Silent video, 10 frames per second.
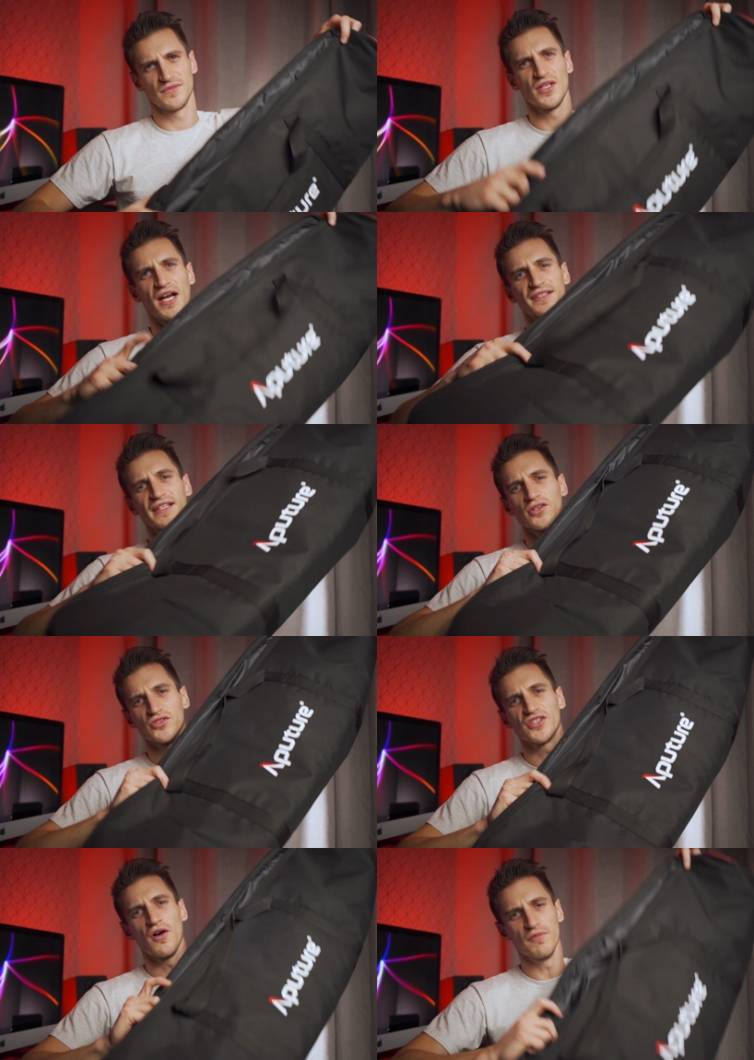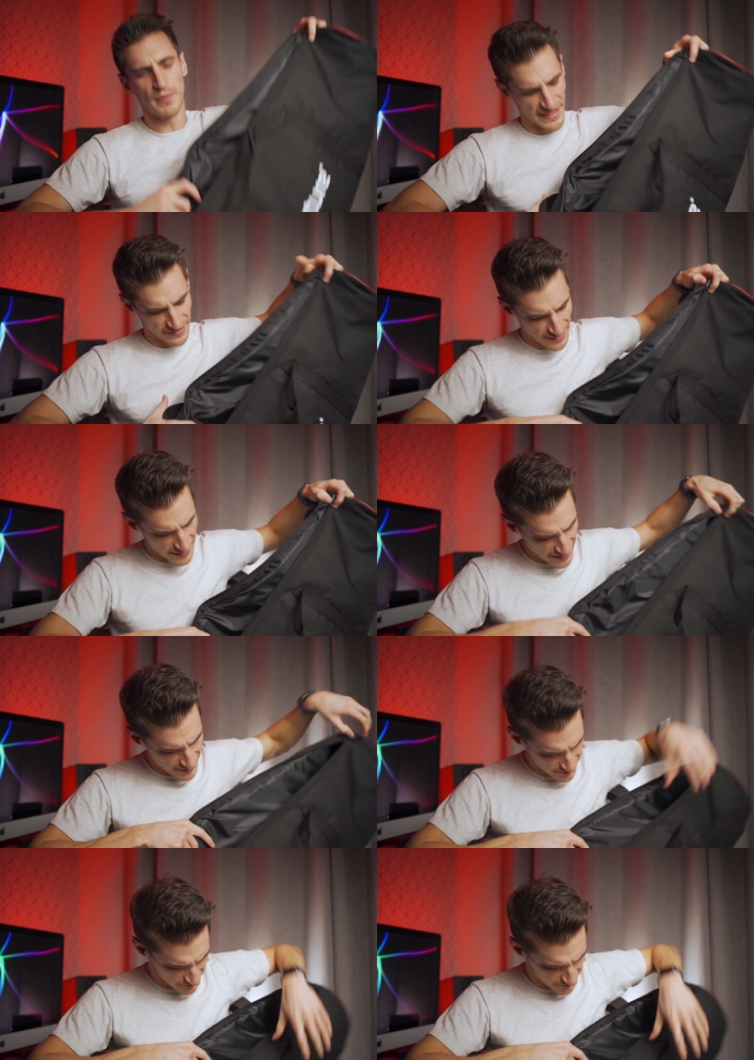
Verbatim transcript: Nice little soft bag there